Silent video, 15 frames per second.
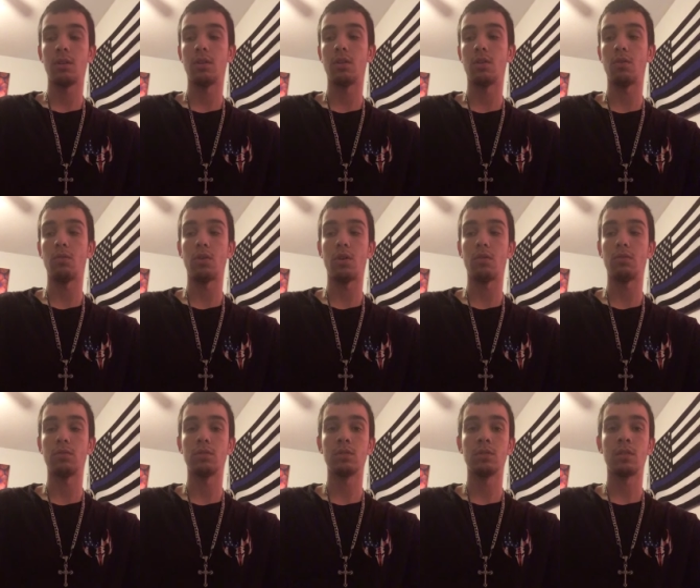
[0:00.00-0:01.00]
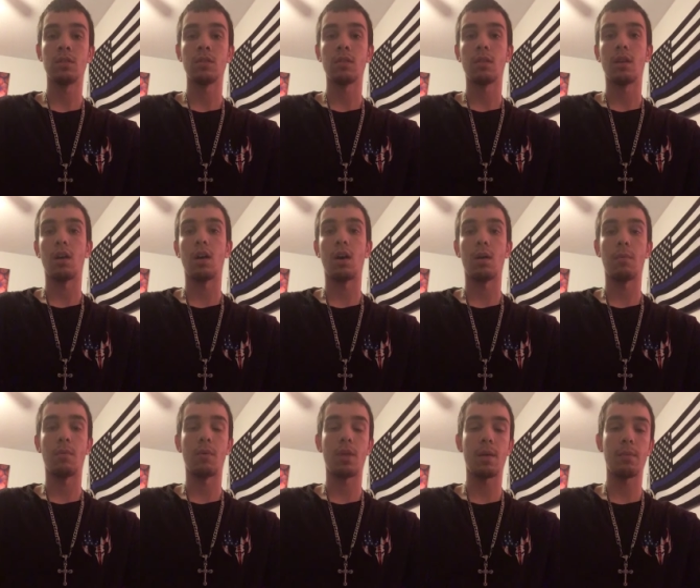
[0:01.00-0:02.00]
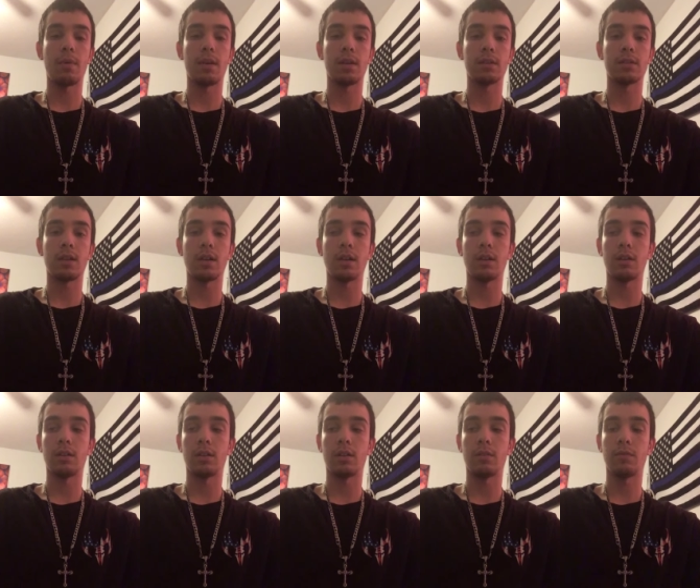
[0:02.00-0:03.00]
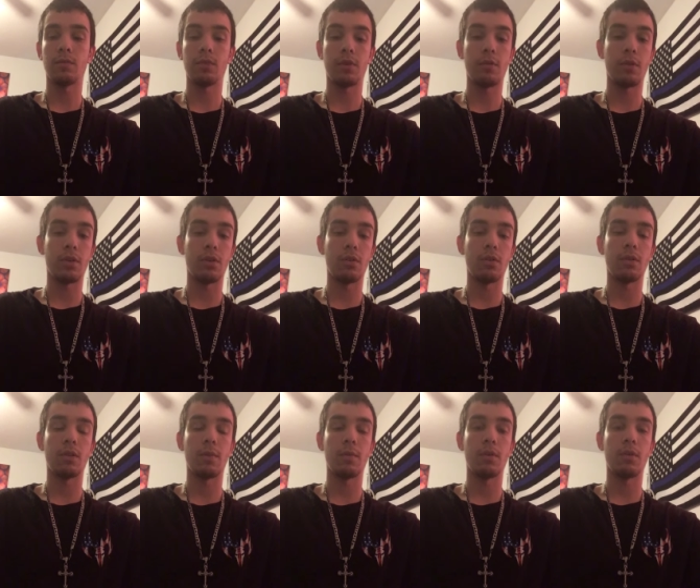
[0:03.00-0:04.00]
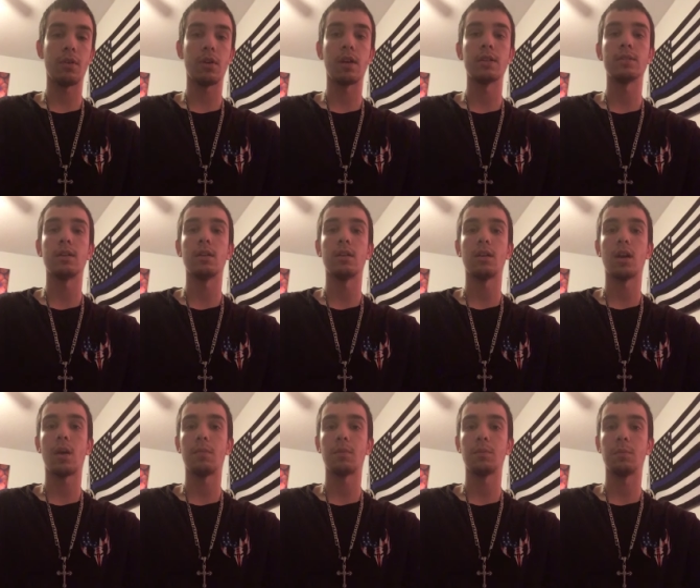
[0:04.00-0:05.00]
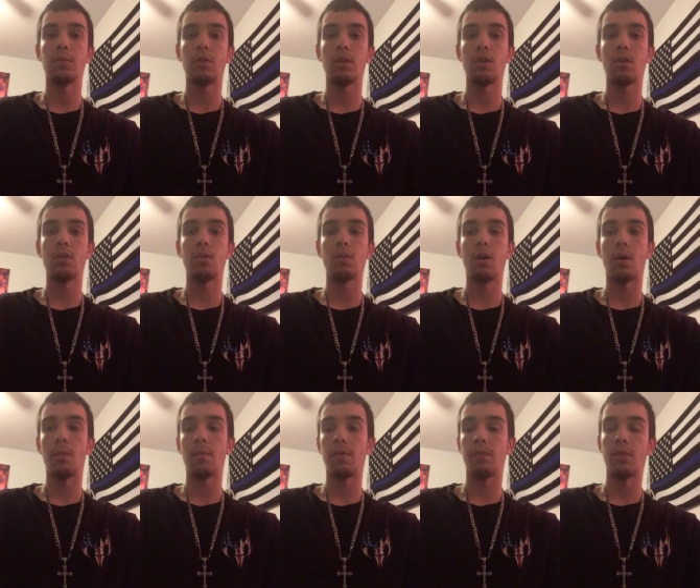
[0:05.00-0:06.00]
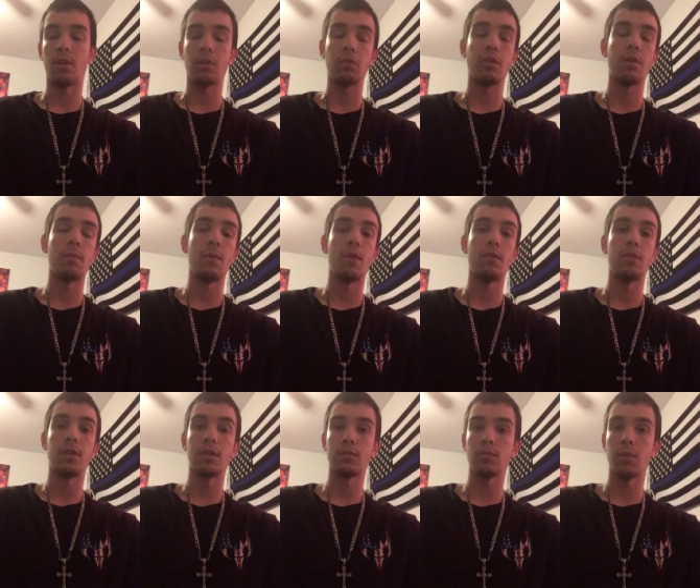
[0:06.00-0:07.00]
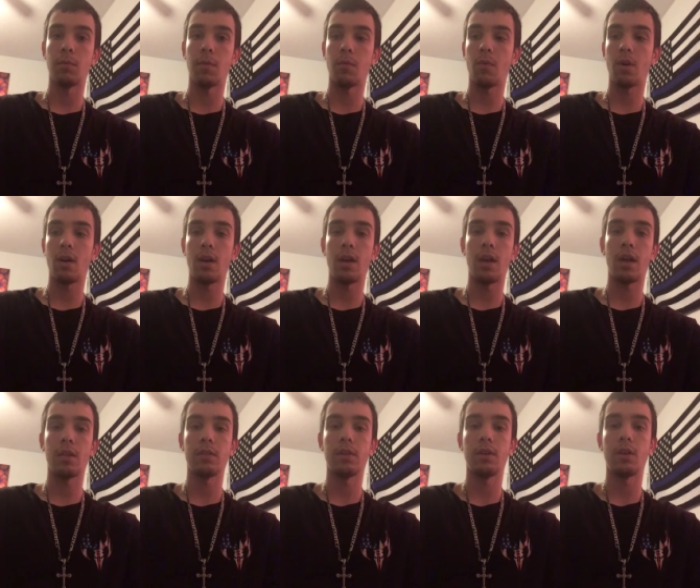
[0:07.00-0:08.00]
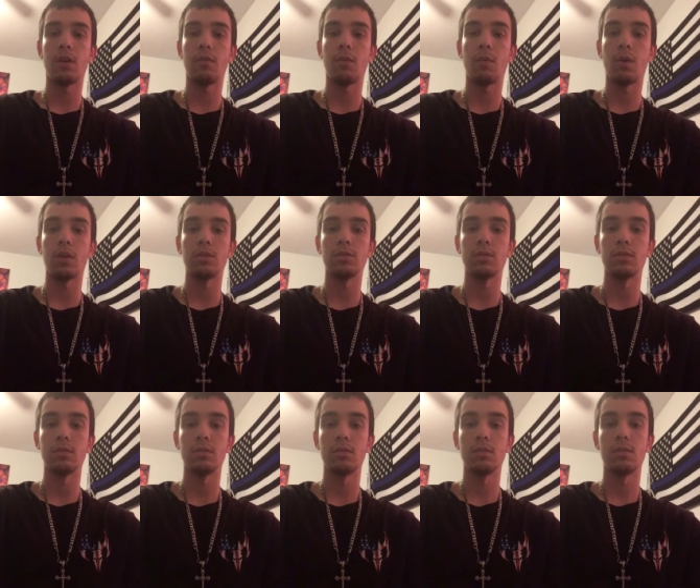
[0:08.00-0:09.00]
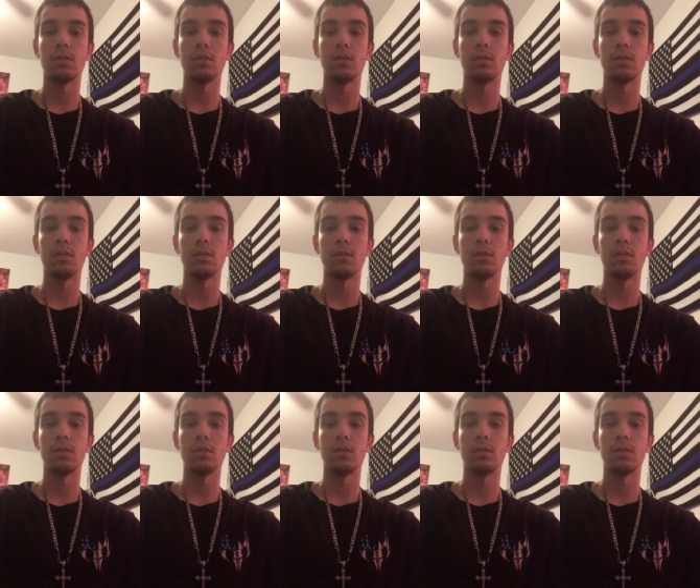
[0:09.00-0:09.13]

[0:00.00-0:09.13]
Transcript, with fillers: You know, who knows. Uh, but with that being said, definitely when you, let me know what you guys think in the comments below. Um, if y'all agree with me, if you disagree with me, why, and thank y'all for watching.